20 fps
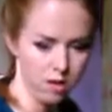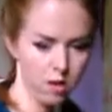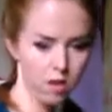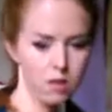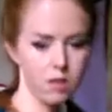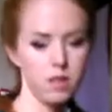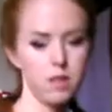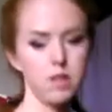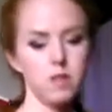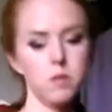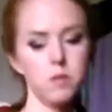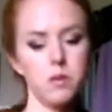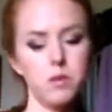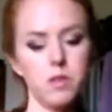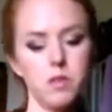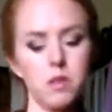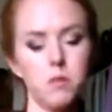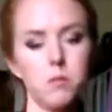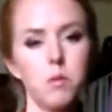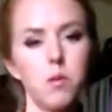On these ones,
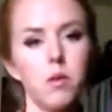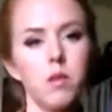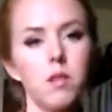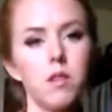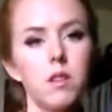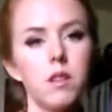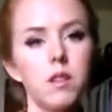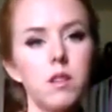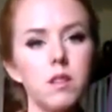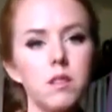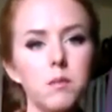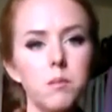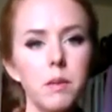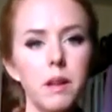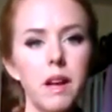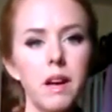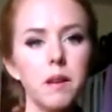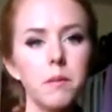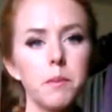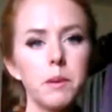it's important that this
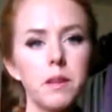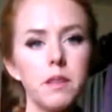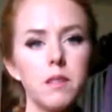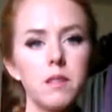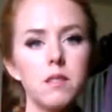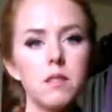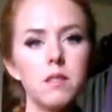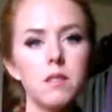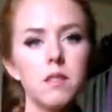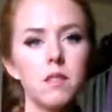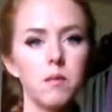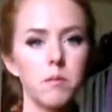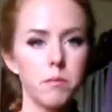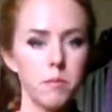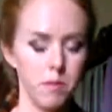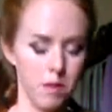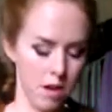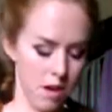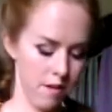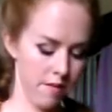black piece
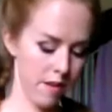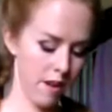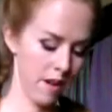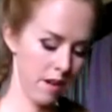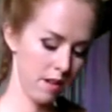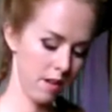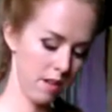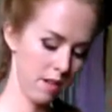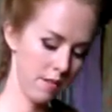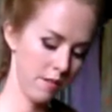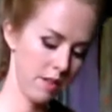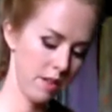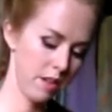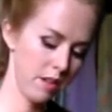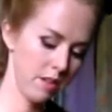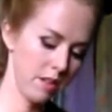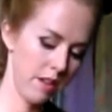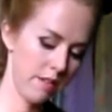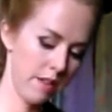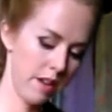have your
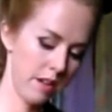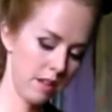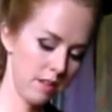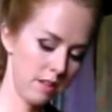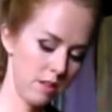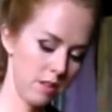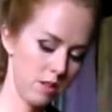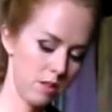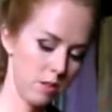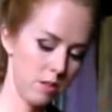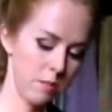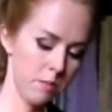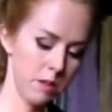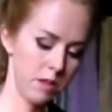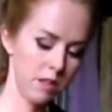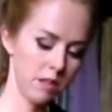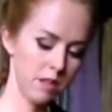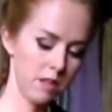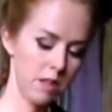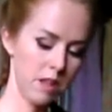fingers have access to it
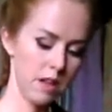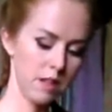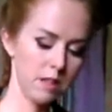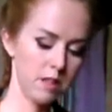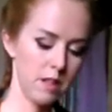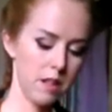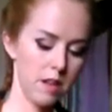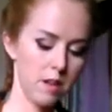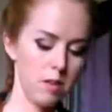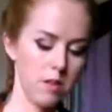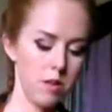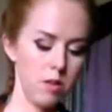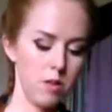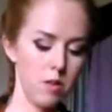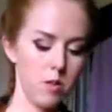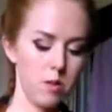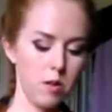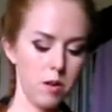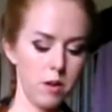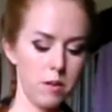because that's how
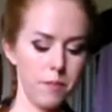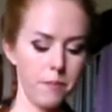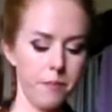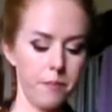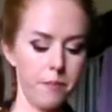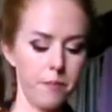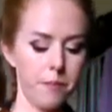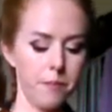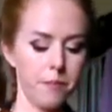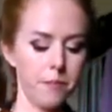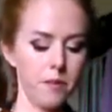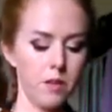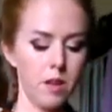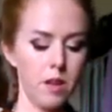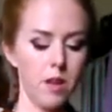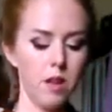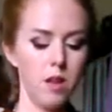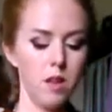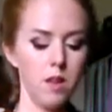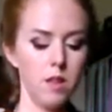you um,
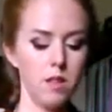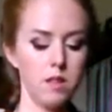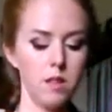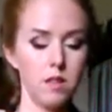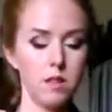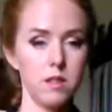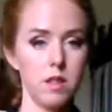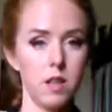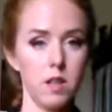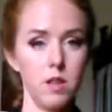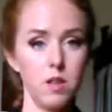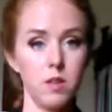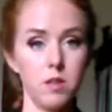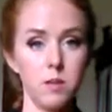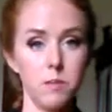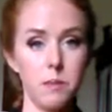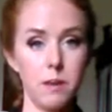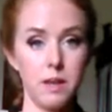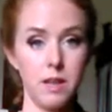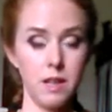that's how you
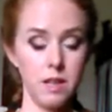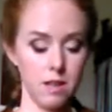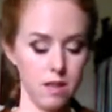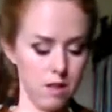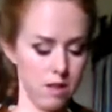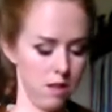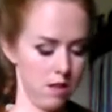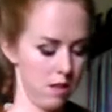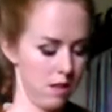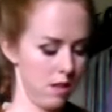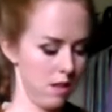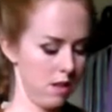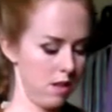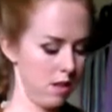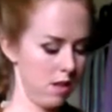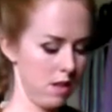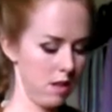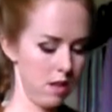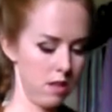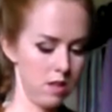spin it.
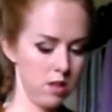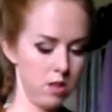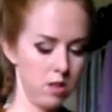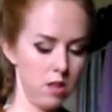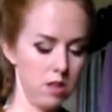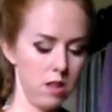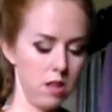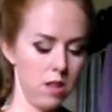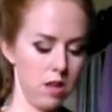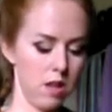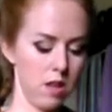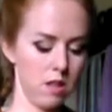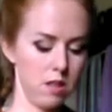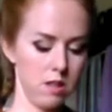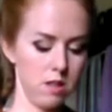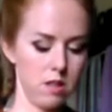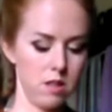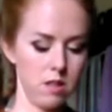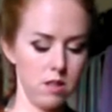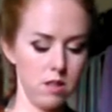Is you need that.
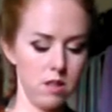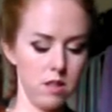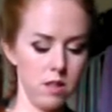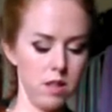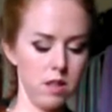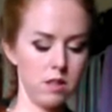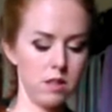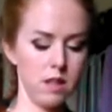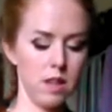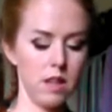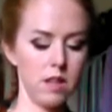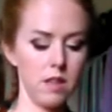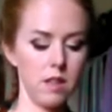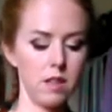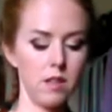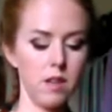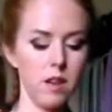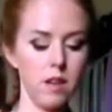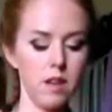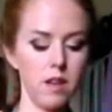It's kind
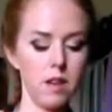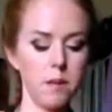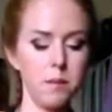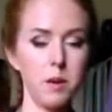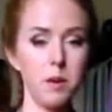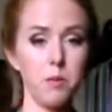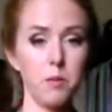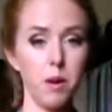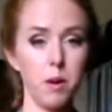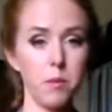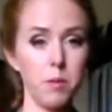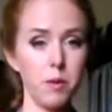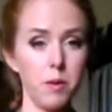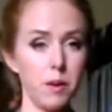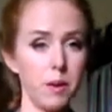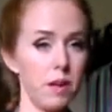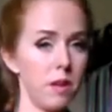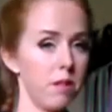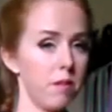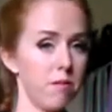of a gummy,
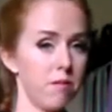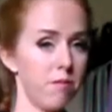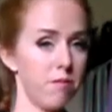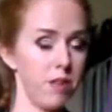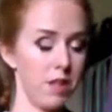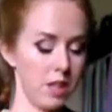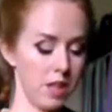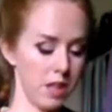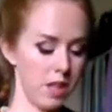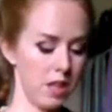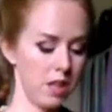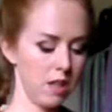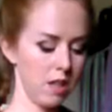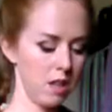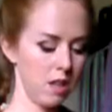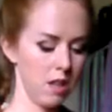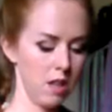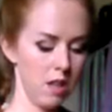rubbery feeling.